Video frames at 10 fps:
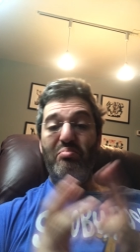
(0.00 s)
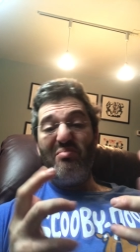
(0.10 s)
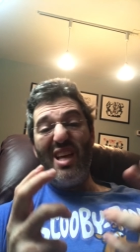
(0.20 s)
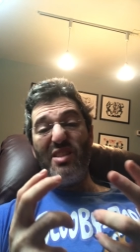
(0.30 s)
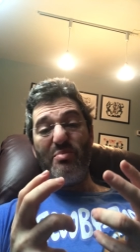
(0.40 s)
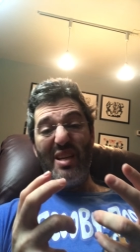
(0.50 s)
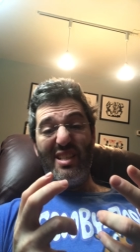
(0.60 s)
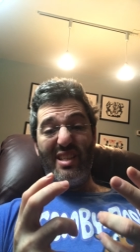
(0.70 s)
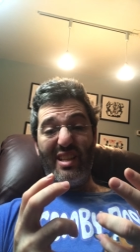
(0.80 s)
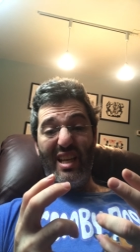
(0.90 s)
That's
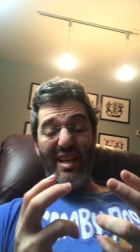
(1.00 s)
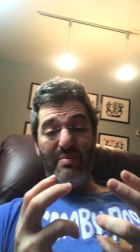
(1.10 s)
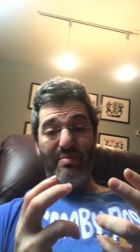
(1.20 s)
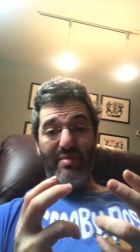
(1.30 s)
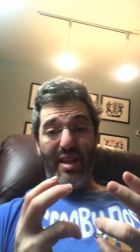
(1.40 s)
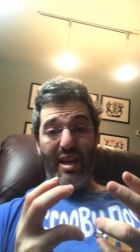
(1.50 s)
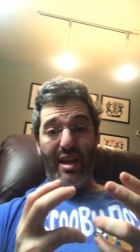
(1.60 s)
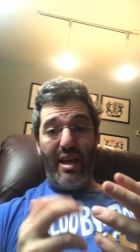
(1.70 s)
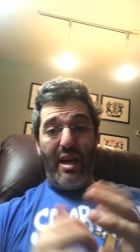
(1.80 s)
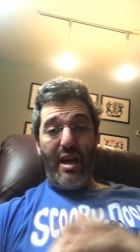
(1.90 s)
basically it.
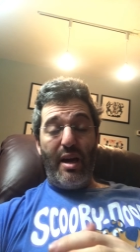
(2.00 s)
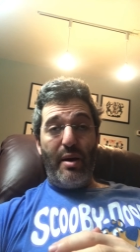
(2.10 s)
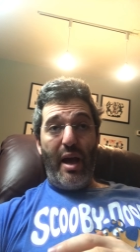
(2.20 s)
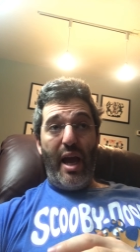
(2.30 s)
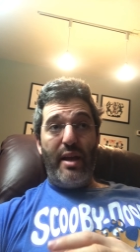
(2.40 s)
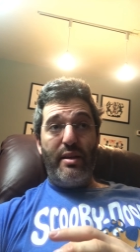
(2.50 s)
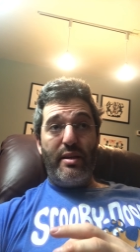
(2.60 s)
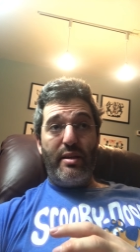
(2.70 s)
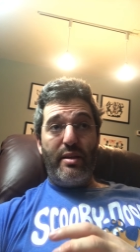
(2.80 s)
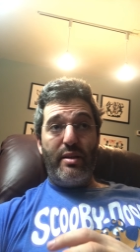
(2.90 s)
And
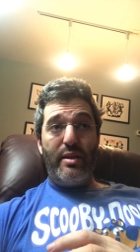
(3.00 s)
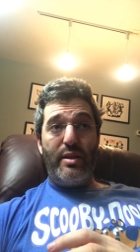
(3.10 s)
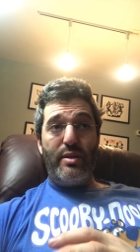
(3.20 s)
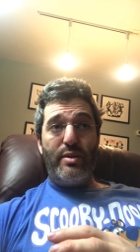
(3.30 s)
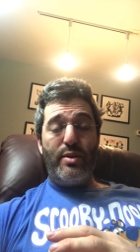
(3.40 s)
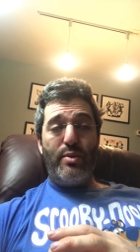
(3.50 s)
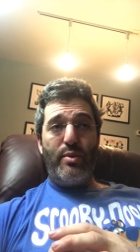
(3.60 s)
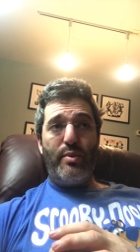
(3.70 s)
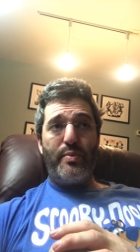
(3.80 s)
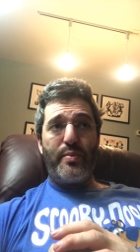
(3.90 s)
so
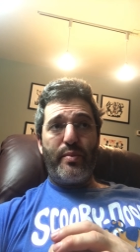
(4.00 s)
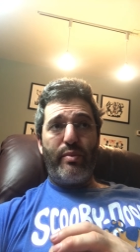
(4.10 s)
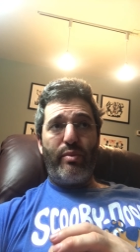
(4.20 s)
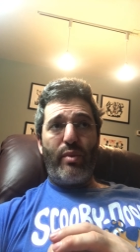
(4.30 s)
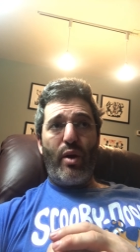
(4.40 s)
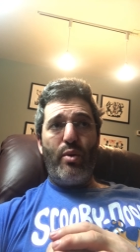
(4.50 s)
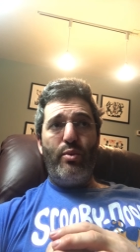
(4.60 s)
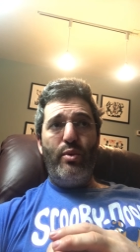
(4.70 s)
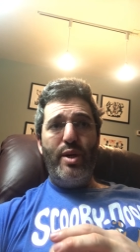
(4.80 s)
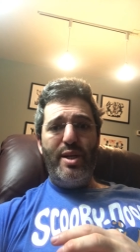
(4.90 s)

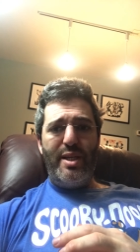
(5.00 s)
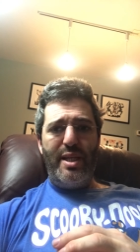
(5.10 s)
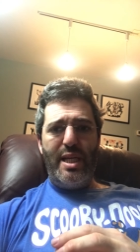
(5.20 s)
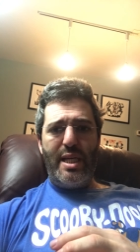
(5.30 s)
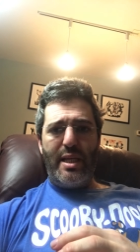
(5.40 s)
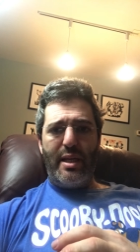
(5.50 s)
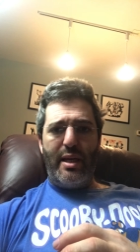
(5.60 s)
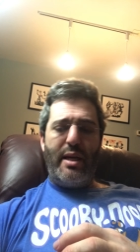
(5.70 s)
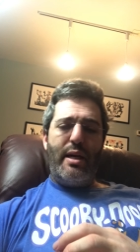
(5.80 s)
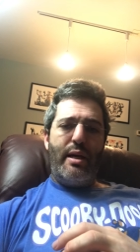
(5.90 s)
would
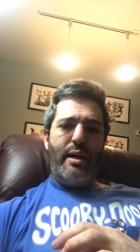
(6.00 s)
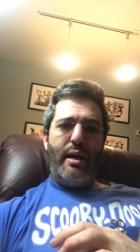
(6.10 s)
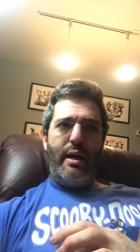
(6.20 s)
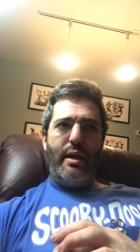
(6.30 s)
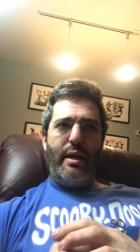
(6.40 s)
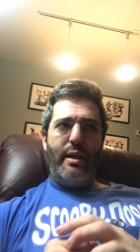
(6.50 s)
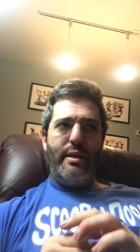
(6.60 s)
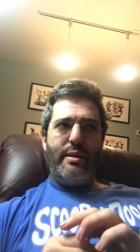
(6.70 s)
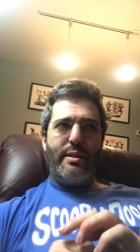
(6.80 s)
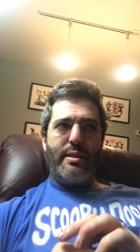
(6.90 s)

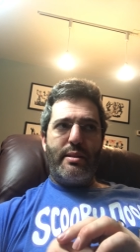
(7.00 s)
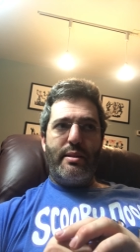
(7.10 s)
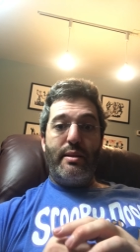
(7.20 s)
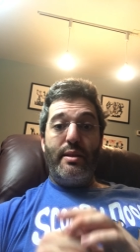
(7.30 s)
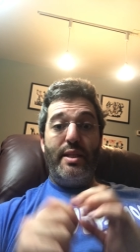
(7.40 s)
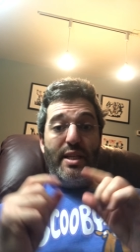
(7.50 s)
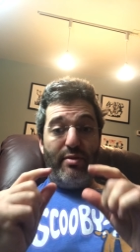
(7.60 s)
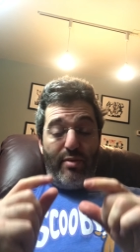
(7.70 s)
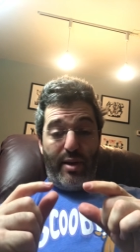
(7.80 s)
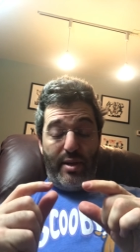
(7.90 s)
is
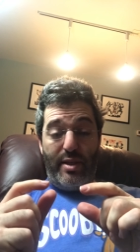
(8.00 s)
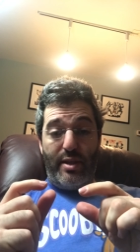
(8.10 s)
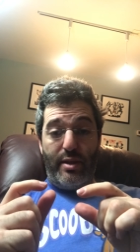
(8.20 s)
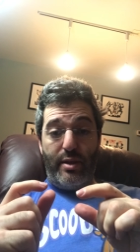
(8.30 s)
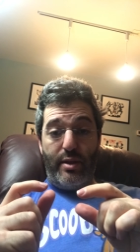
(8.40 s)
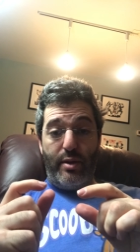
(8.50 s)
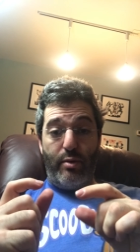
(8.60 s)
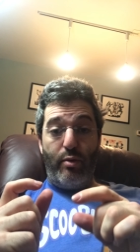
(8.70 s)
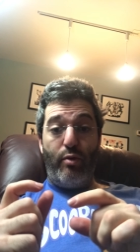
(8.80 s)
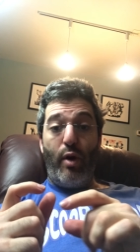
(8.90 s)
different
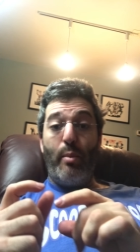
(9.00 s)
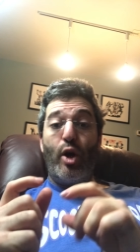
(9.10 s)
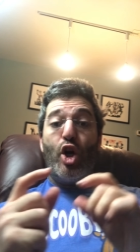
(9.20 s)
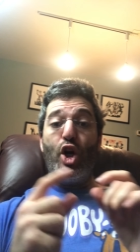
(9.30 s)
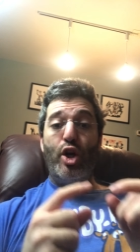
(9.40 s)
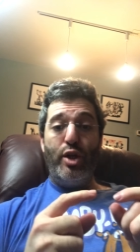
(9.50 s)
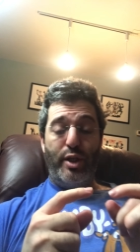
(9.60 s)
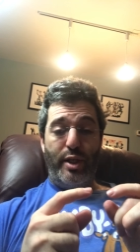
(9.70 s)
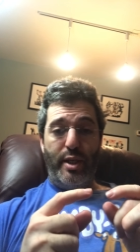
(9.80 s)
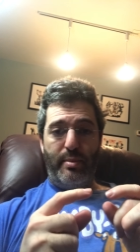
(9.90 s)
from
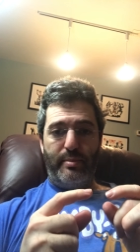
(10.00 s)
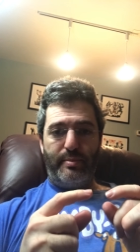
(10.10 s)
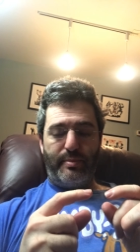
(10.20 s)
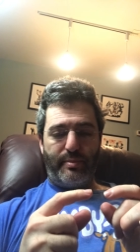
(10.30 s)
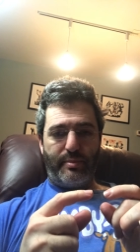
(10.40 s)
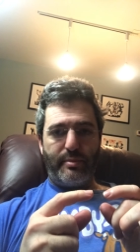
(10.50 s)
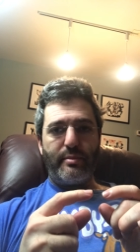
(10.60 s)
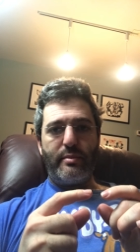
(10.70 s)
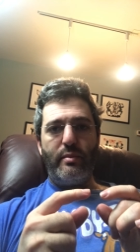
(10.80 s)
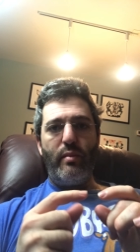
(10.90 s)
could.
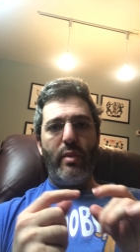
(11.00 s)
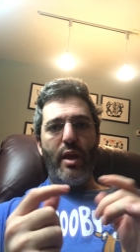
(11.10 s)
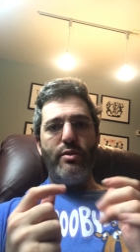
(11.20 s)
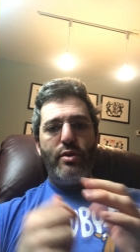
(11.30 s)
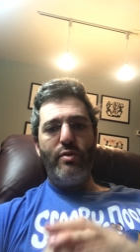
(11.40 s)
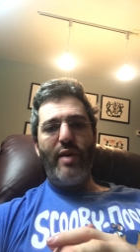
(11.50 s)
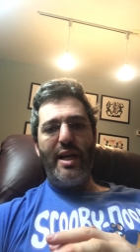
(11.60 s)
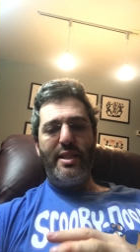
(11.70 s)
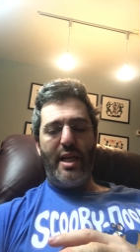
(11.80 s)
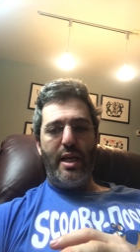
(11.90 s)
So if I
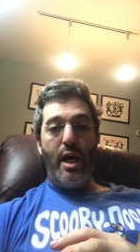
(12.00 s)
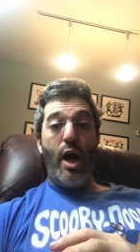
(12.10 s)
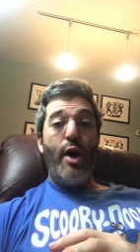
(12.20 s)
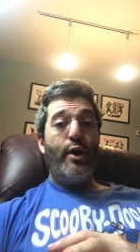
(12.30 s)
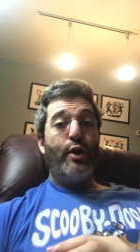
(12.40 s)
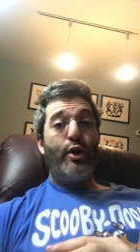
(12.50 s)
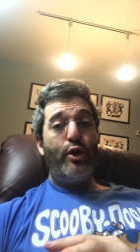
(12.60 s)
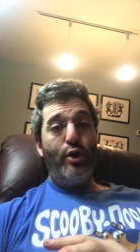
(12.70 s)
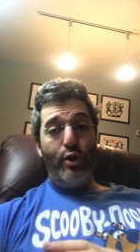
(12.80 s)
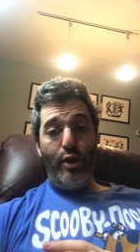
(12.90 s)
said,
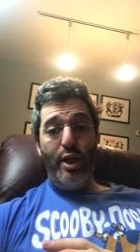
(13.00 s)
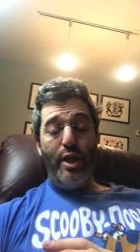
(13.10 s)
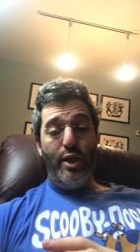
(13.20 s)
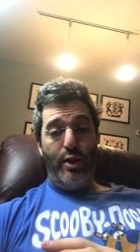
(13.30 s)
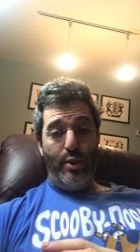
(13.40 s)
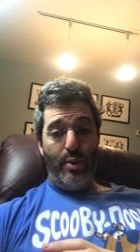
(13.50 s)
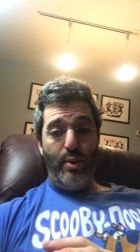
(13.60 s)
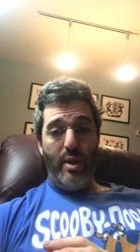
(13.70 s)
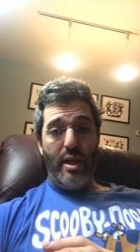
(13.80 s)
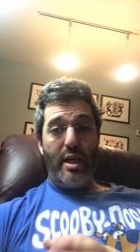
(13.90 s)
could you
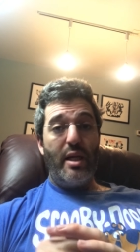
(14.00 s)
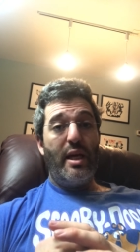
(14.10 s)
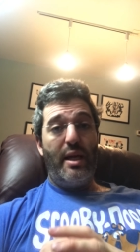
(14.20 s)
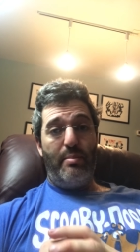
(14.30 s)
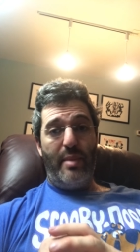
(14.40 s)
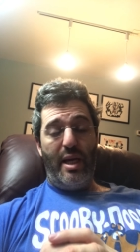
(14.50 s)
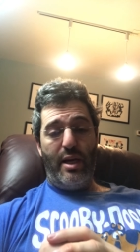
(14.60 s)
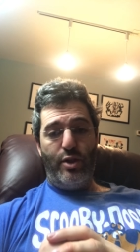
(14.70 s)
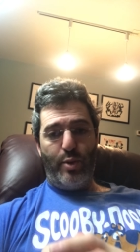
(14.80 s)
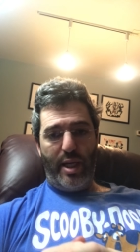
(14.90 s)
get me a
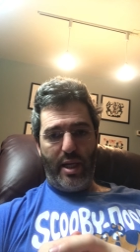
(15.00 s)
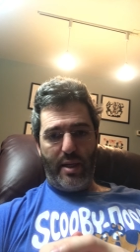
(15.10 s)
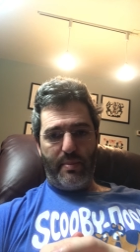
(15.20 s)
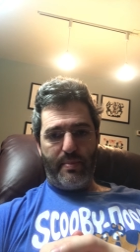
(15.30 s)
drink?